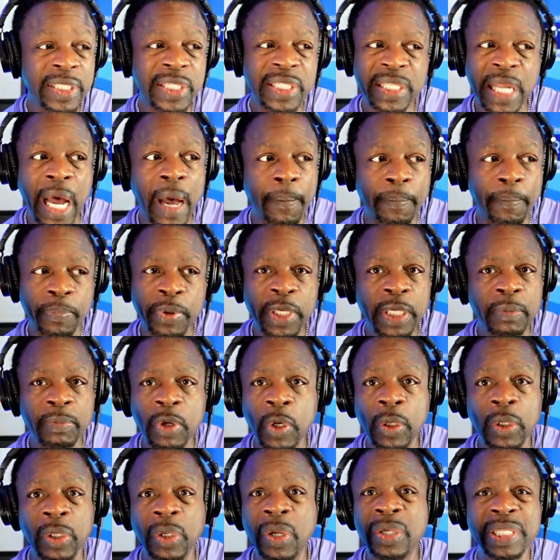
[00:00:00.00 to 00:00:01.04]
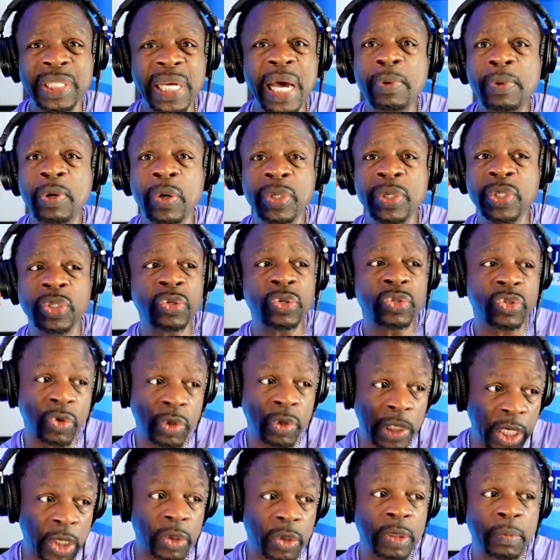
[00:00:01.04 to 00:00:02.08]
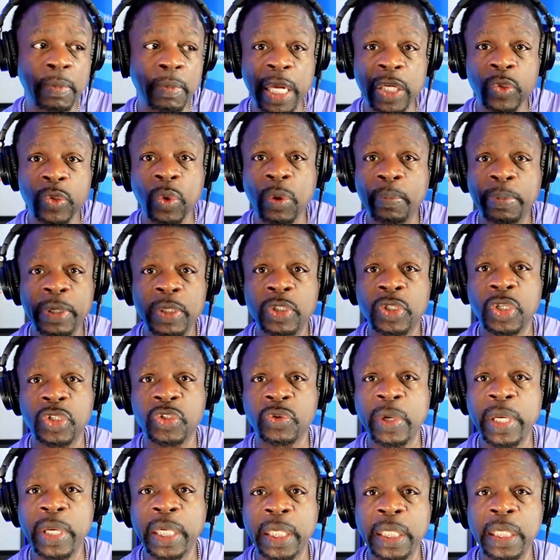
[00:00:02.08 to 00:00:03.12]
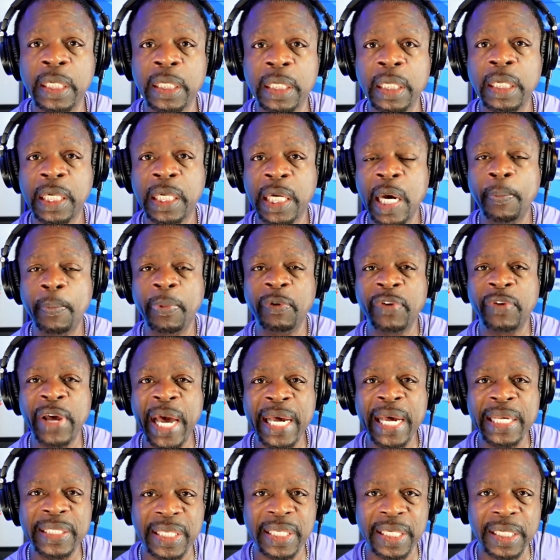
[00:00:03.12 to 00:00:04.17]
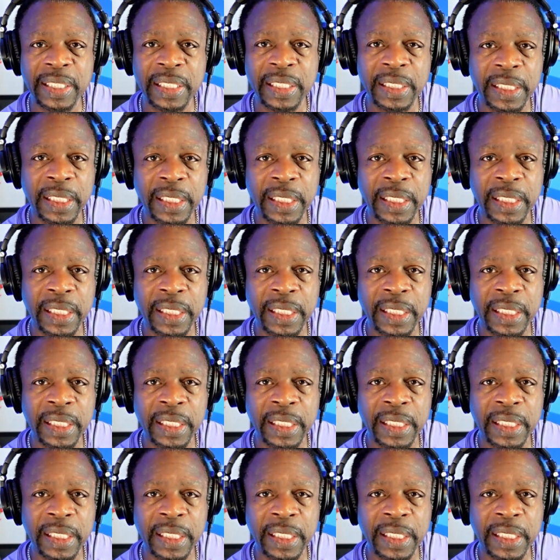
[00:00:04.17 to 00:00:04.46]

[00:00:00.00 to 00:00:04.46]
It stopped being milk a long time ago. You literally might as well be just drinking a cup of acid.